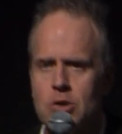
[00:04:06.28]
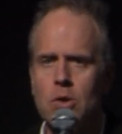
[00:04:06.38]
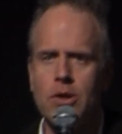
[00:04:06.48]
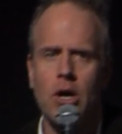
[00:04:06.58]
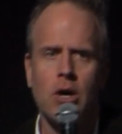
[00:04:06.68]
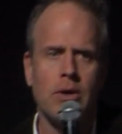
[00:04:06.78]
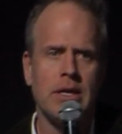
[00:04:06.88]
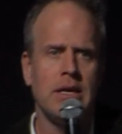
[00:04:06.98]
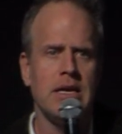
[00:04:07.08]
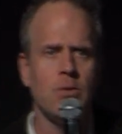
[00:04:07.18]
called
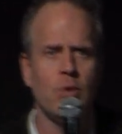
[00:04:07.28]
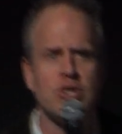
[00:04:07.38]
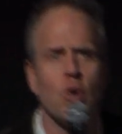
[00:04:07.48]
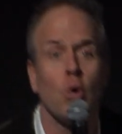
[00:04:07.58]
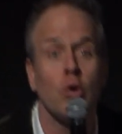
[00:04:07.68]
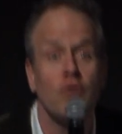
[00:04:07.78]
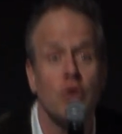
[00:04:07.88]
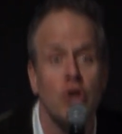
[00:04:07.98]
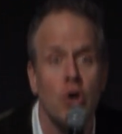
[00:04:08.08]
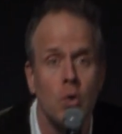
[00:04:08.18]
R&D, which all of
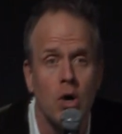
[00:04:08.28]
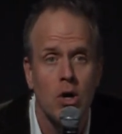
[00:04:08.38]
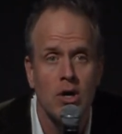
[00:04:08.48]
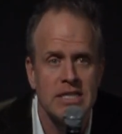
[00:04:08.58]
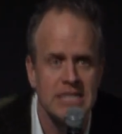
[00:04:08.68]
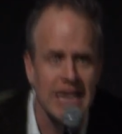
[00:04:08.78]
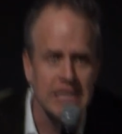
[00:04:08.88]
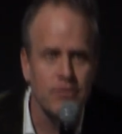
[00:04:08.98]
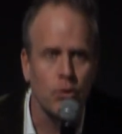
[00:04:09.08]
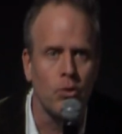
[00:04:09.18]
you know
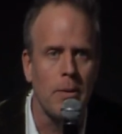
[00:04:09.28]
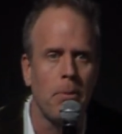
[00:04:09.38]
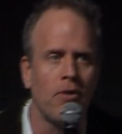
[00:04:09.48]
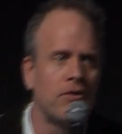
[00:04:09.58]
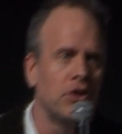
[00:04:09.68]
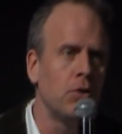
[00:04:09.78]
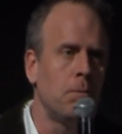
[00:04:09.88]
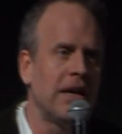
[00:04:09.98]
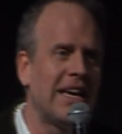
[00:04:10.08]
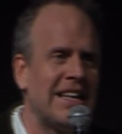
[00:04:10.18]
stands for rip off and
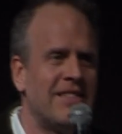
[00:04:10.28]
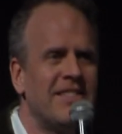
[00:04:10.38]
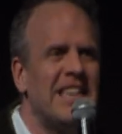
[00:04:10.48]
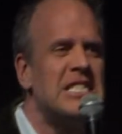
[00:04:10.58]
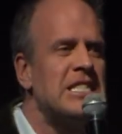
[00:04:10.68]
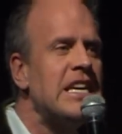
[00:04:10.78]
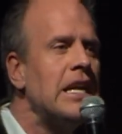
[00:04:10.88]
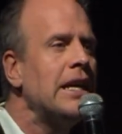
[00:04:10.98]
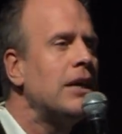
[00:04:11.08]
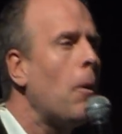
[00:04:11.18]
duplicate. They
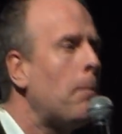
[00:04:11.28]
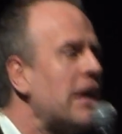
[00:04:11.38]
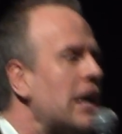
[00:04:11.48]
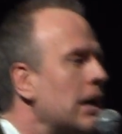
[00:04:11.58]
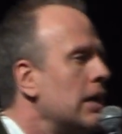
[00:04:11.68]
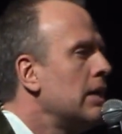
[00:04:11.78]
steal and copy.